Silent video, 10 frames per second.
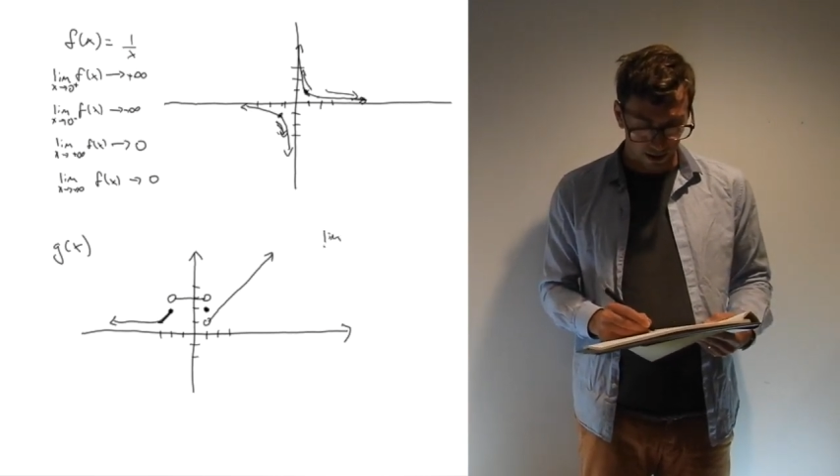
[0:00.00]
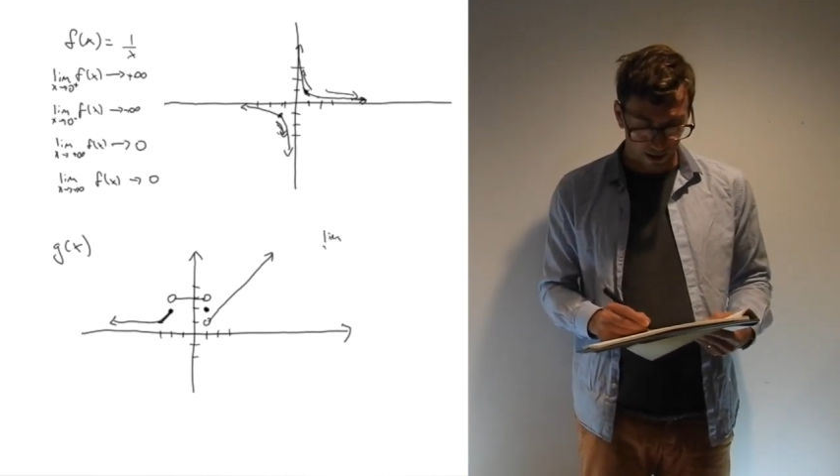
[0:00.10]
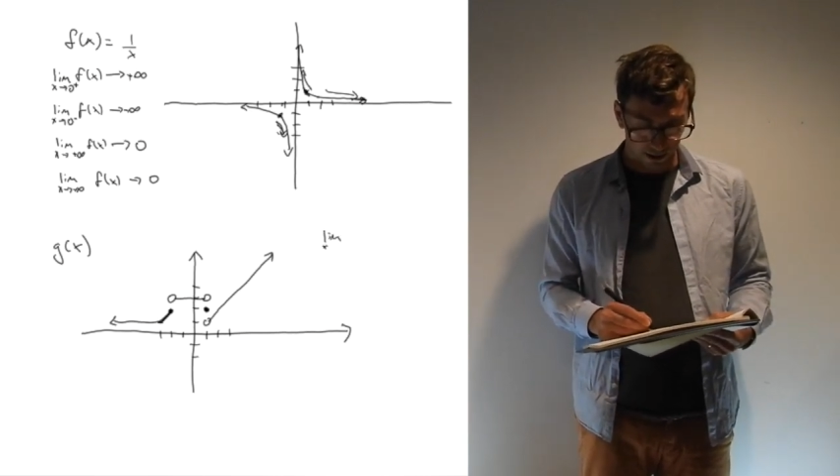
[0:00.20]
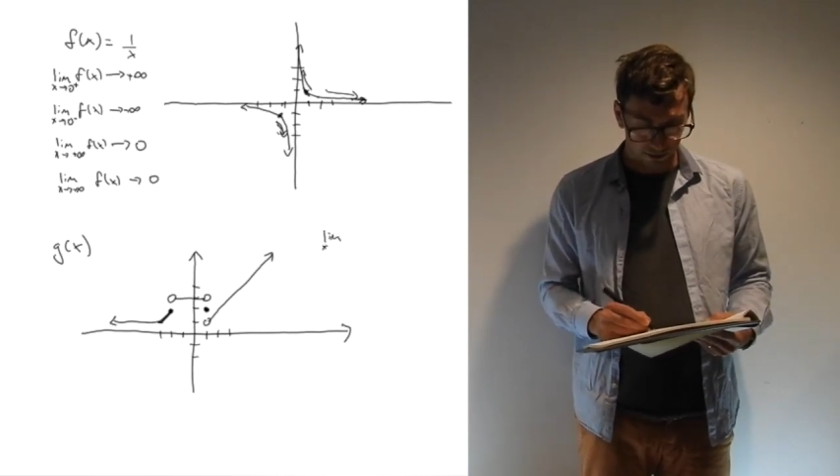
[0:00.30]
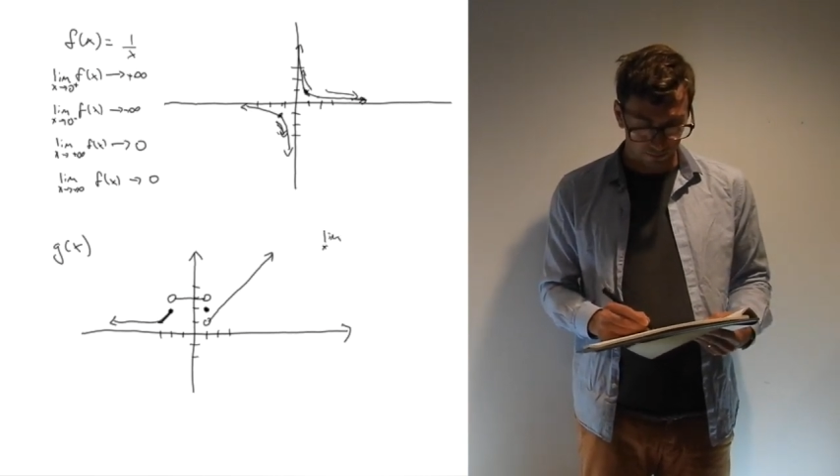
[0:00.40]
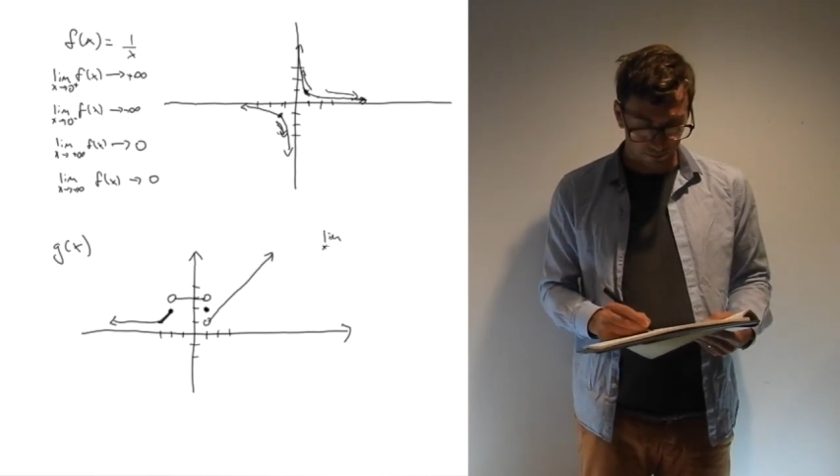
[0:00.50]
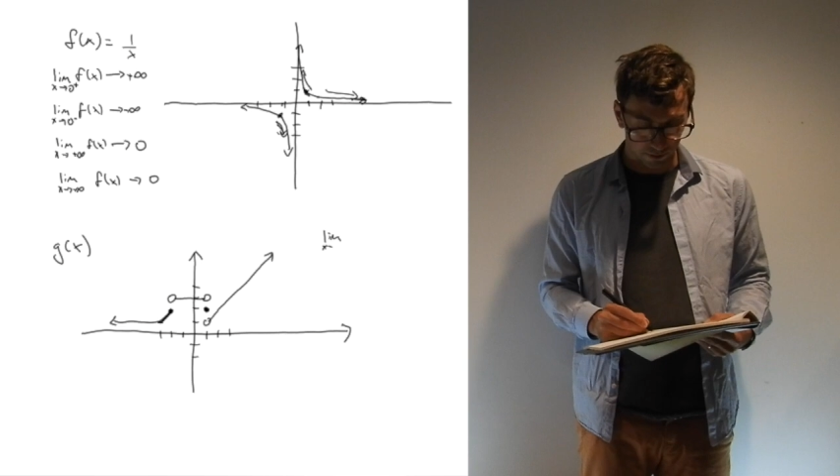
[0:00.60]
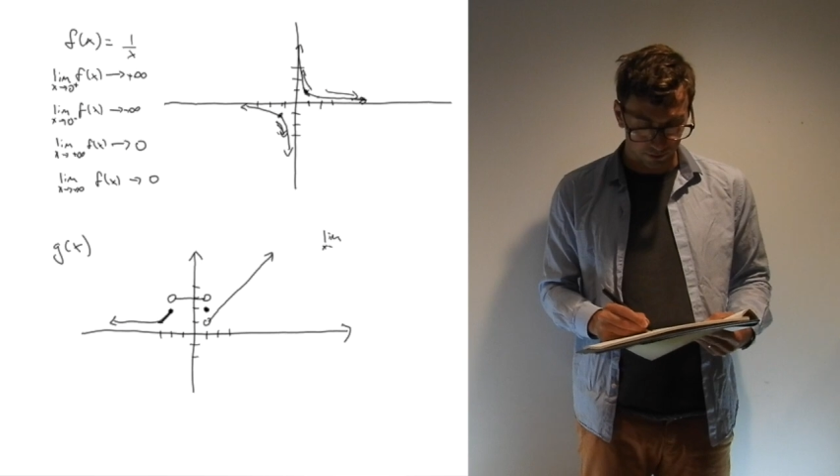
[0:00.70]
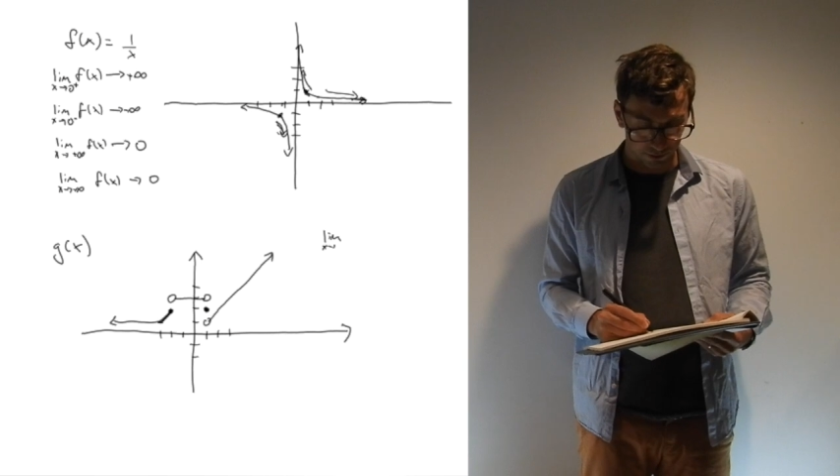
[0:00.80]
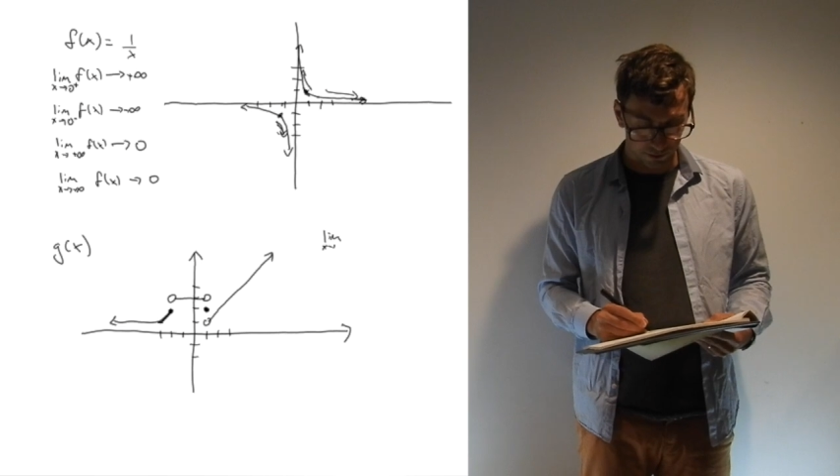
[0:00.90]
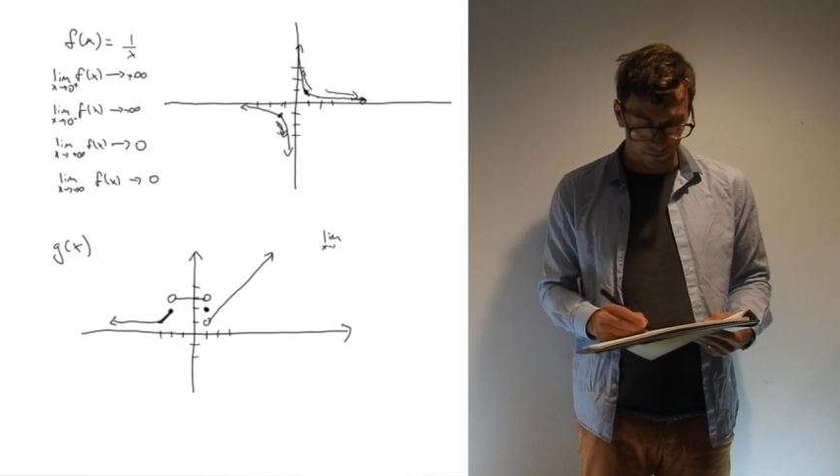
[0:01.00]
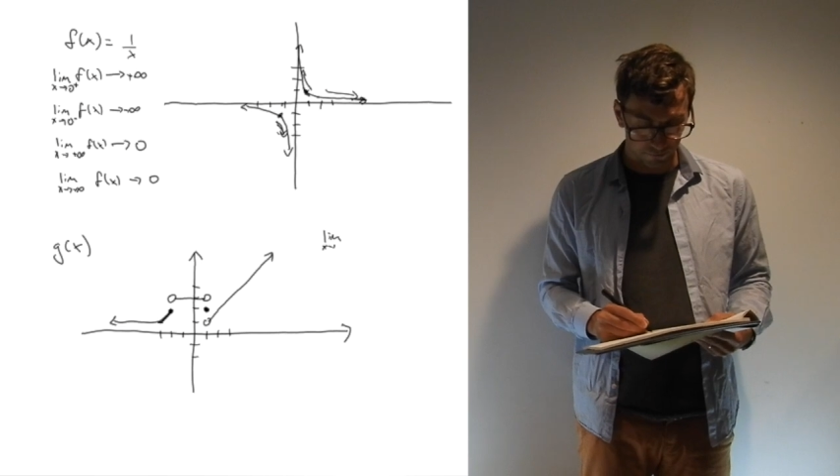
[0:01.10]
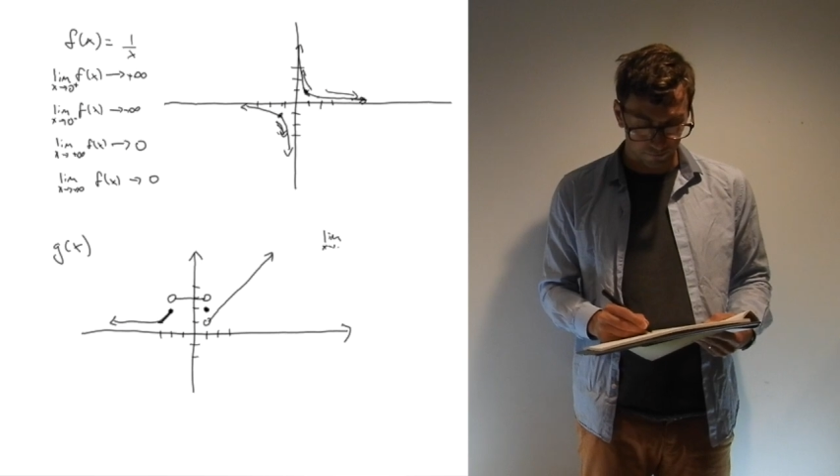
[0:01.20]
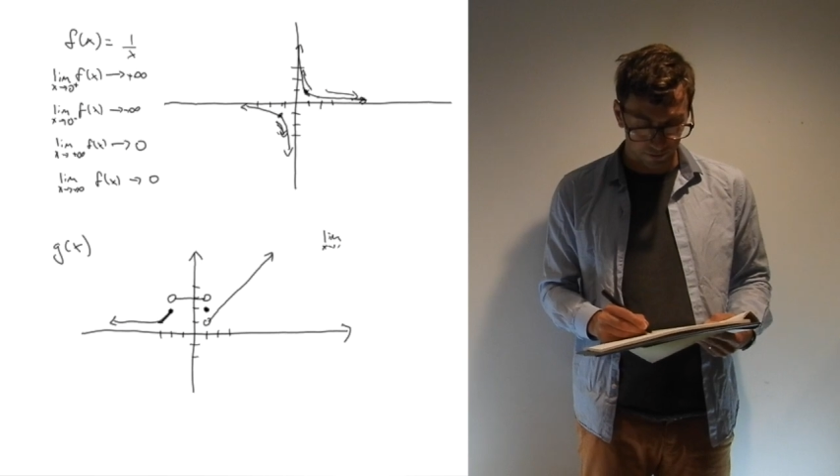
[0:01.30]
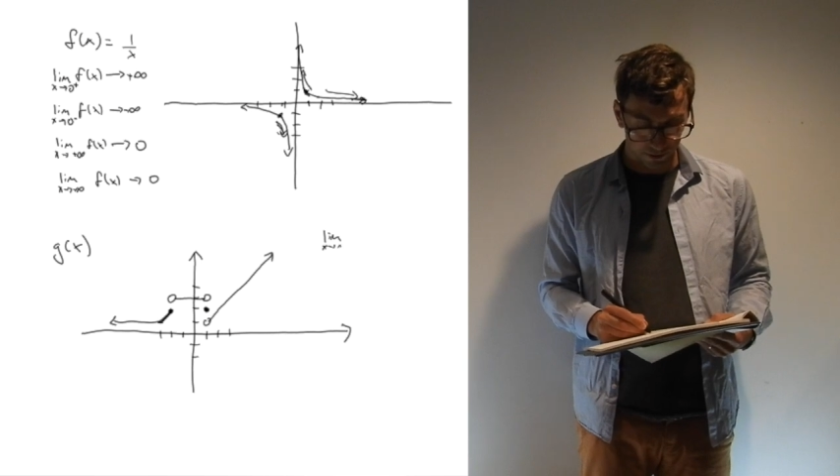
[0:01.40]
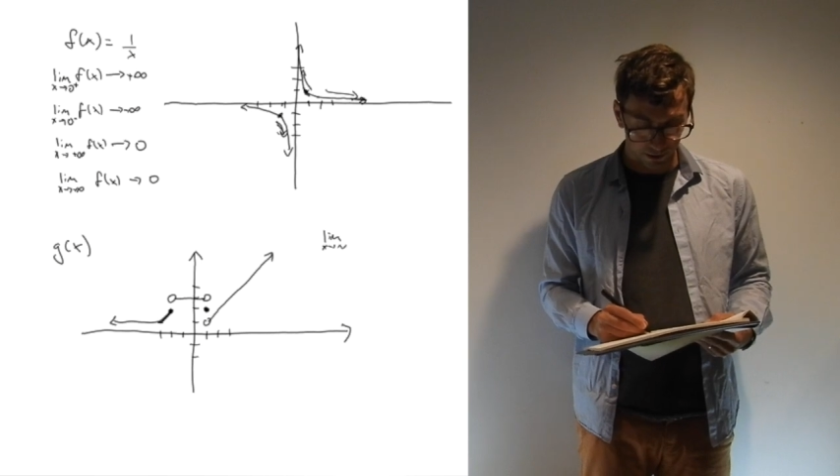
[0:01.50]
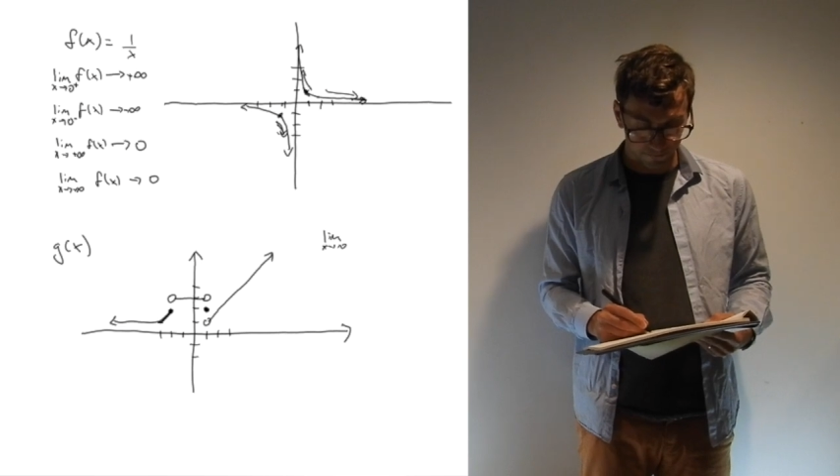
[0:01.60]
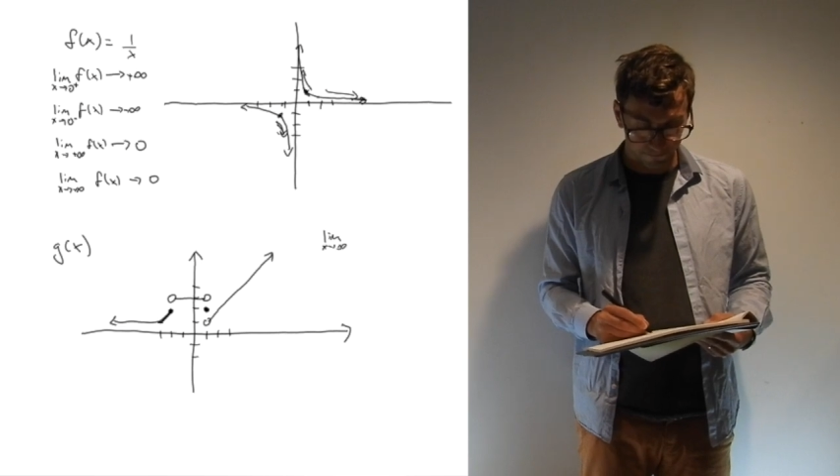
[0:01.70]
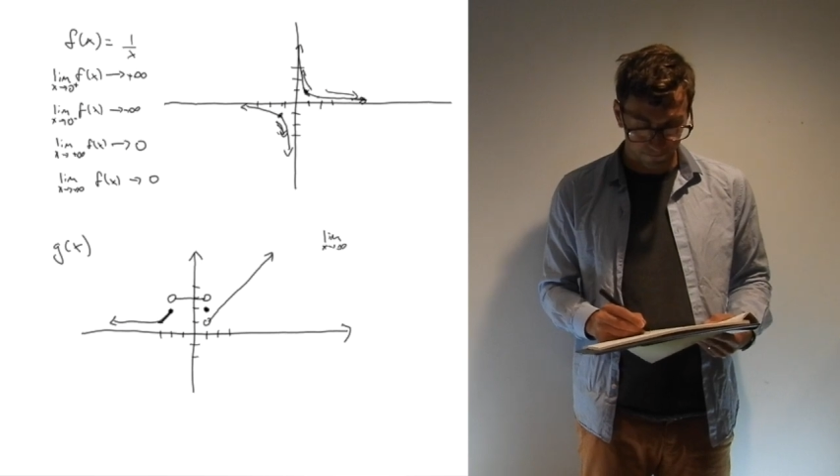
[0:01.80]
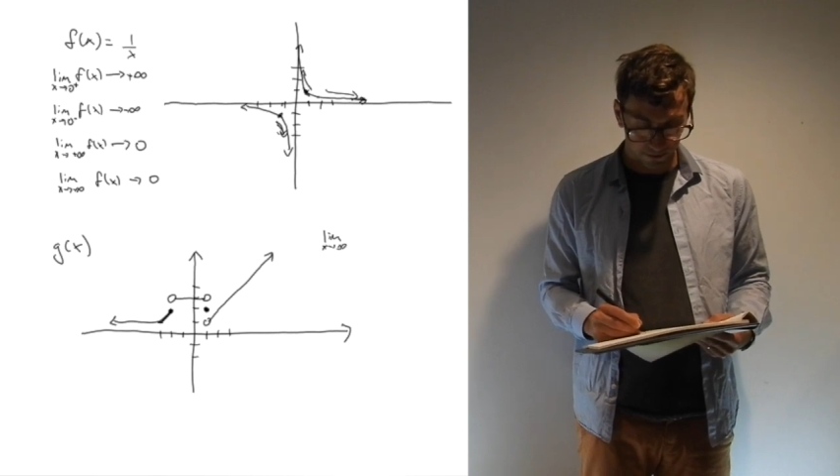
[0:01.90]
x approaches
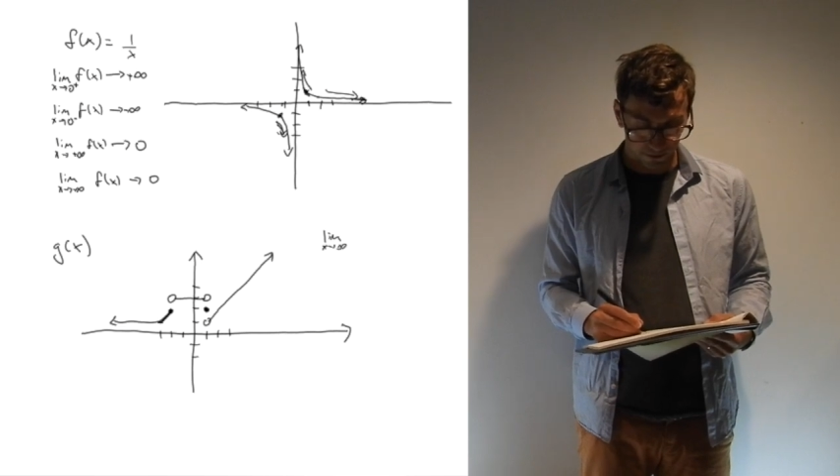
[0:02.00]
infinity